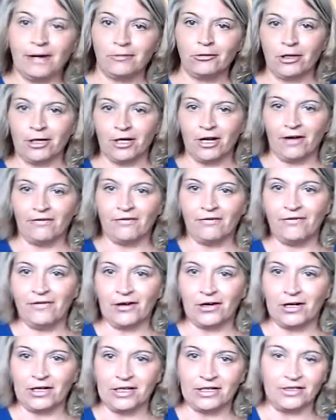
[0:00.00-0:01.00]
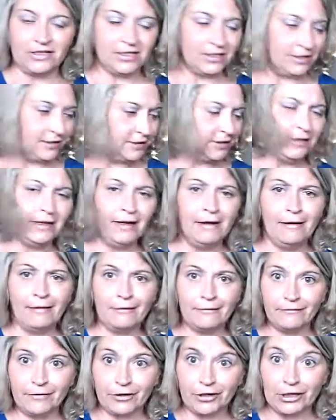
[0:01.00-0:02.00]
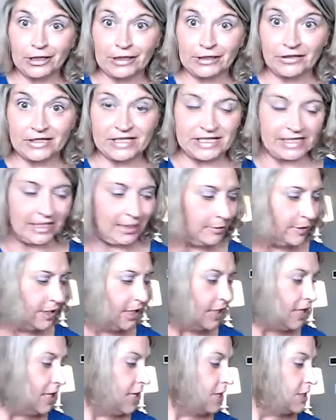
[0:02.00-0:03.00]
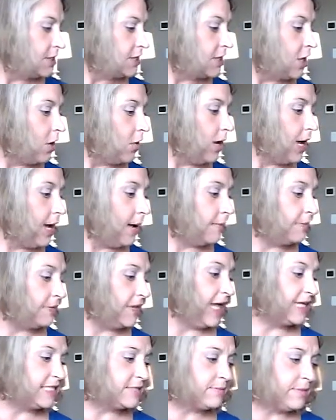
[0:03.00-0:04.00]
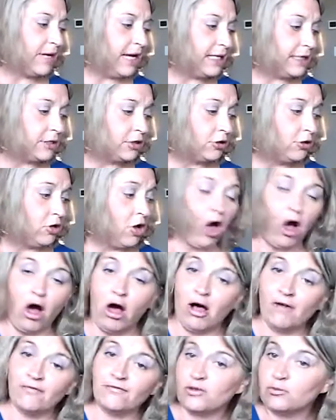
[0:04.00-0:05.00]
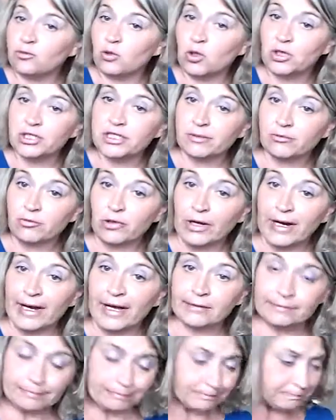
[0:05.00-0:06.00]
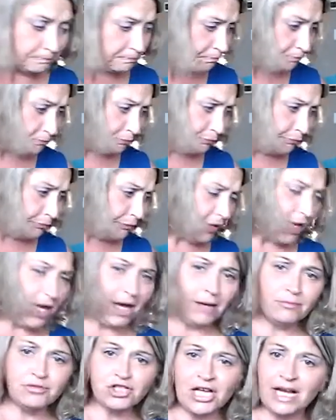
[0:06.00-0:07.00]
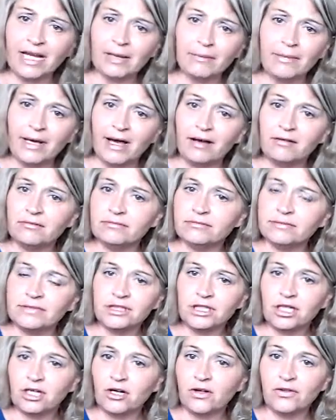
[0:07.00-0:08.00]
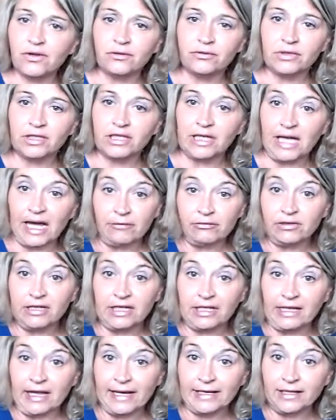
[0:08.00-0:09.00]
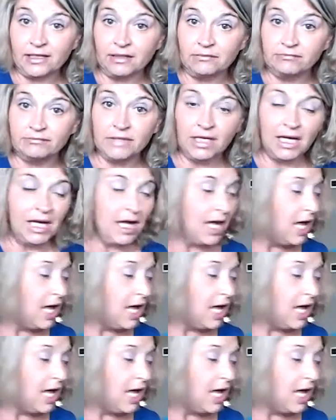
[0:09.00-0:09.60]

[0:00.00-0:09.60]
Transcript: I'm running off very little sleep. So that's my little haul from Nordstrom Rack. Check them out. You know, they're really, I really like them.